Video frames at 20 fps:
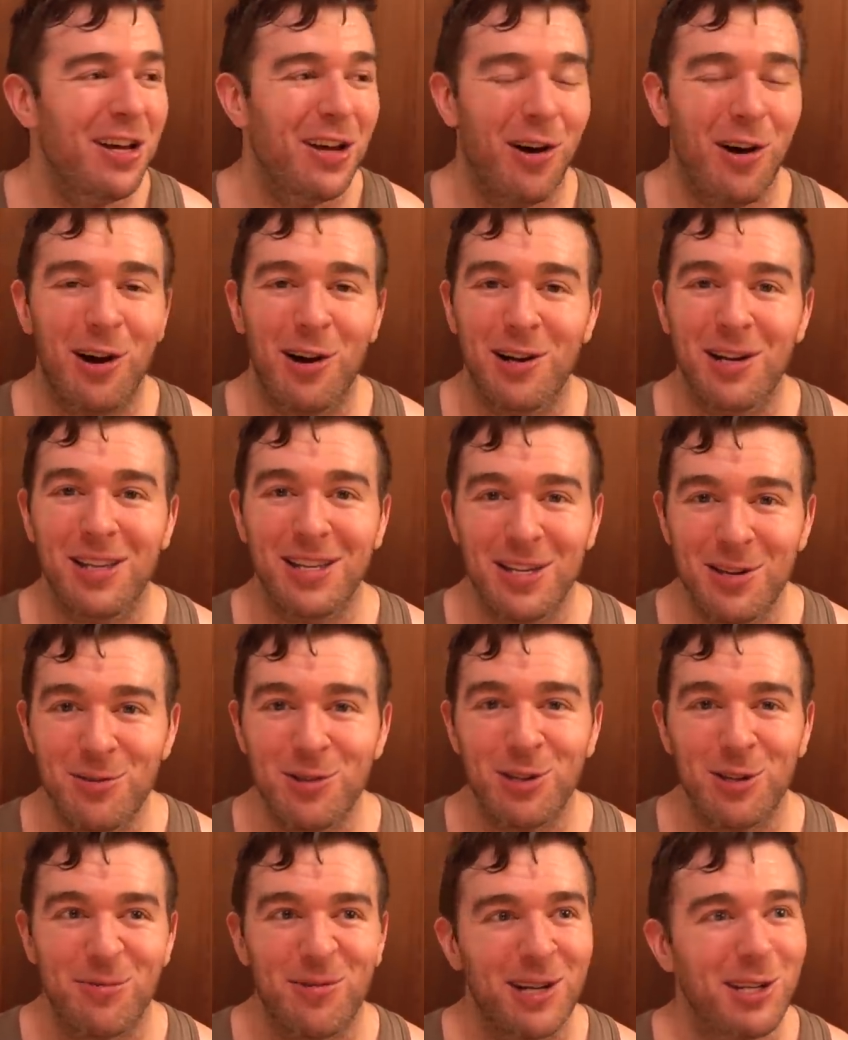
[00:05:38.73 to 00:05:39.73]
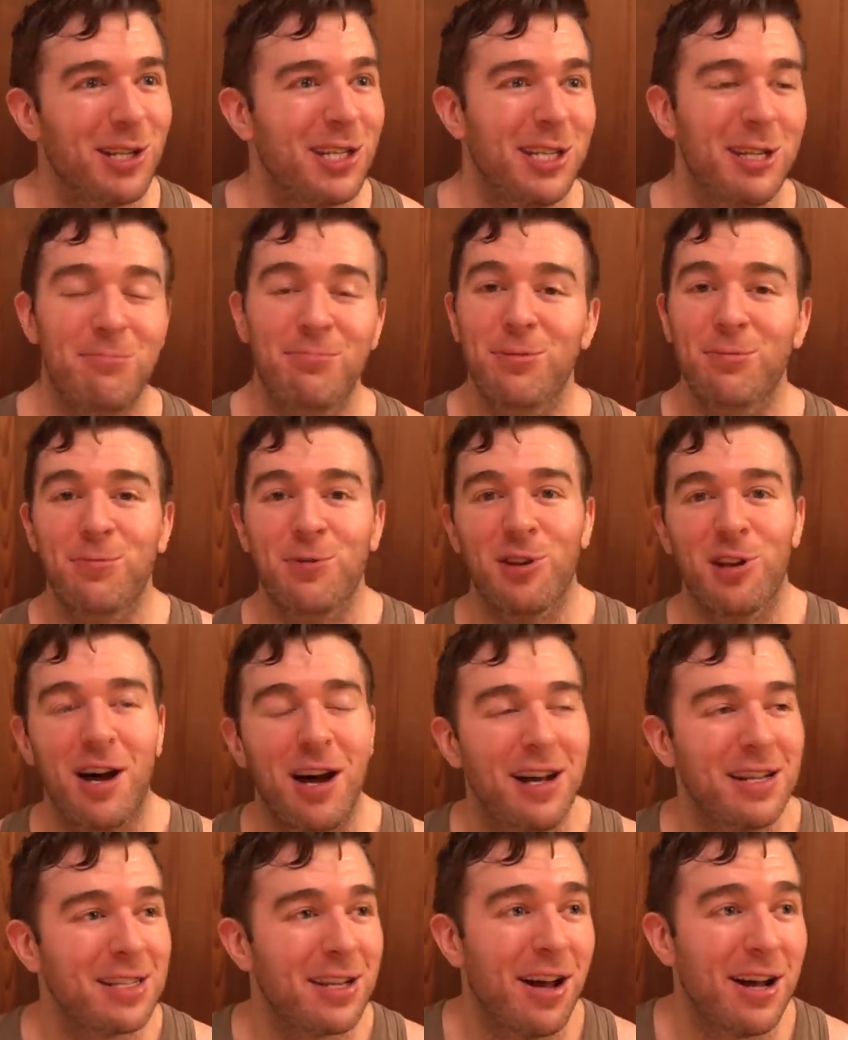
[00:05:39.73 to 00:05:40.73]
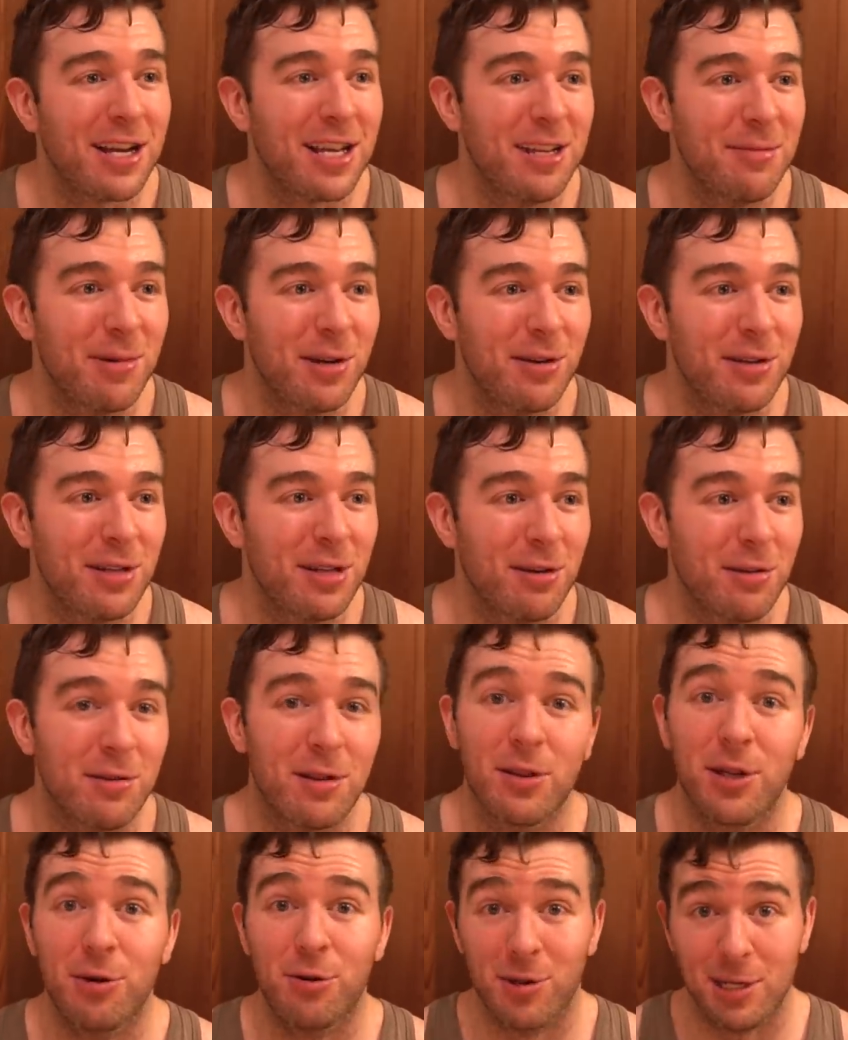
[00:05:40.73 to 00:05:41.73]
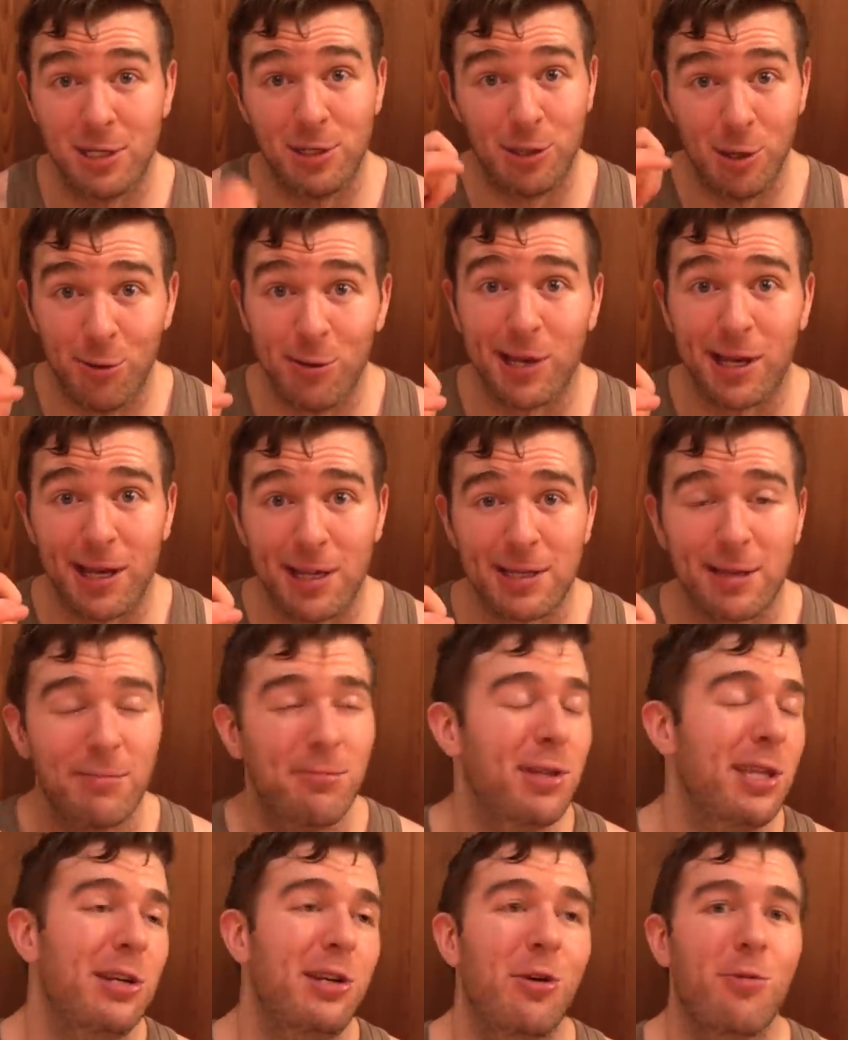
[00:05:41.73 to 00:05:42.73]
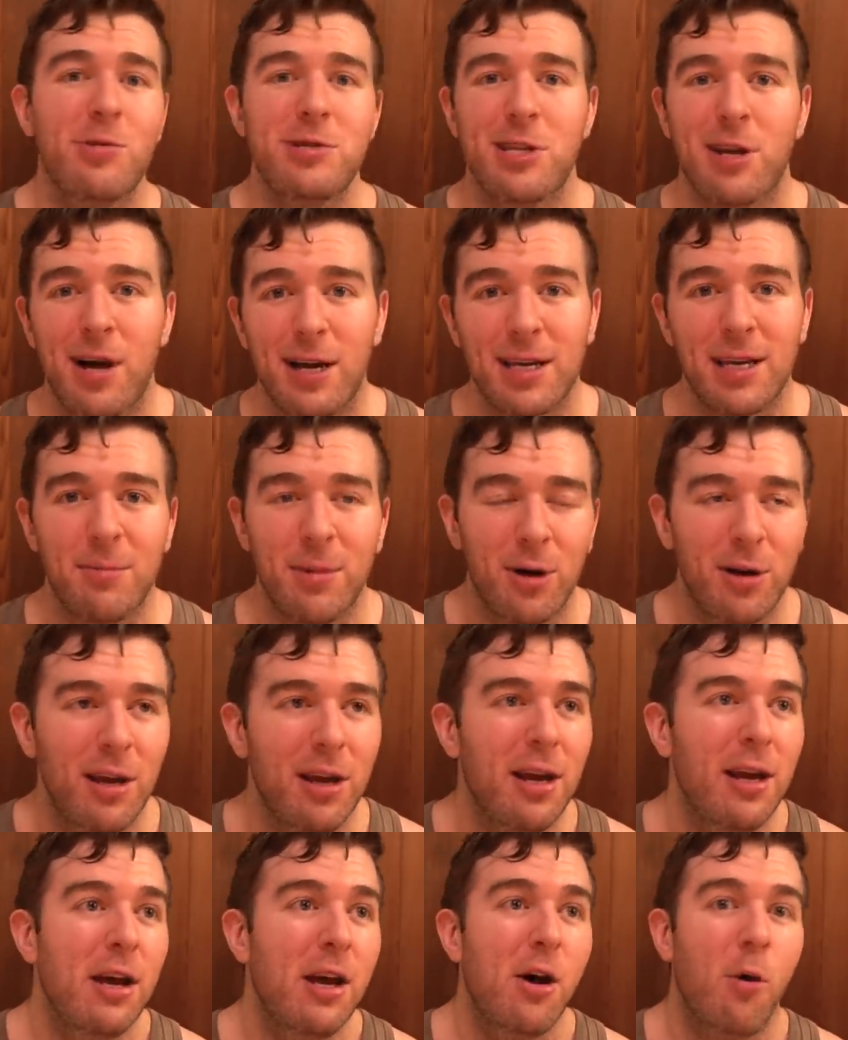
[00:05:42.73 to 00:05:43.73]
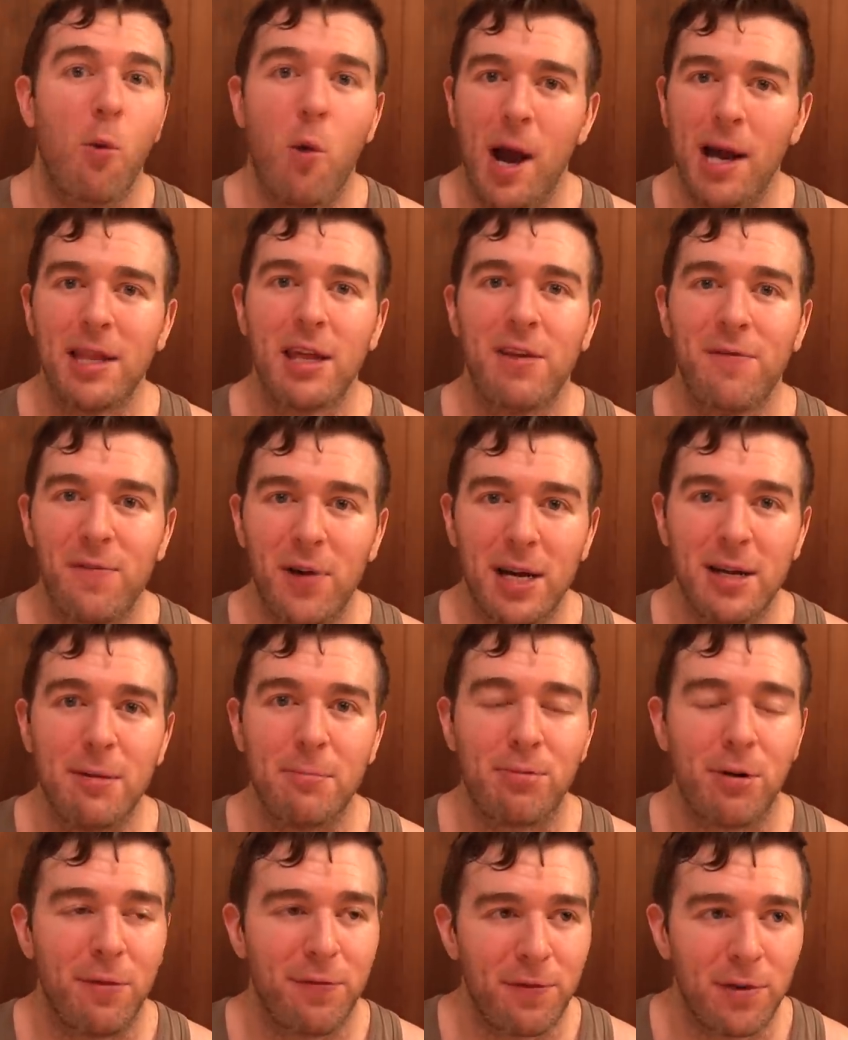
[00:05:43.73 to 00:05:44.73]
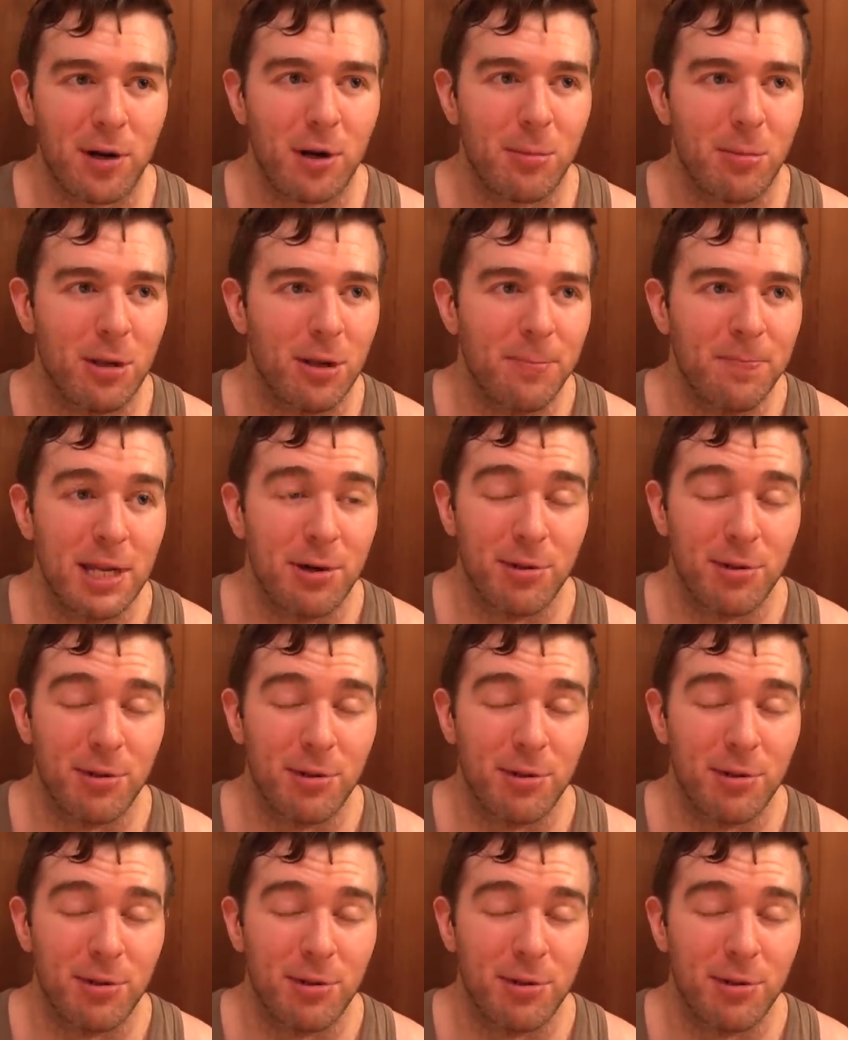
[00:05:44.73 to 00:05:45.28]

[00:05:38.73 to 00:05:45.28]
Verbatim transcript: on YouTube. I just see people uh, talking about, you know, literally doing it, but then no one talking about why they find it preferable.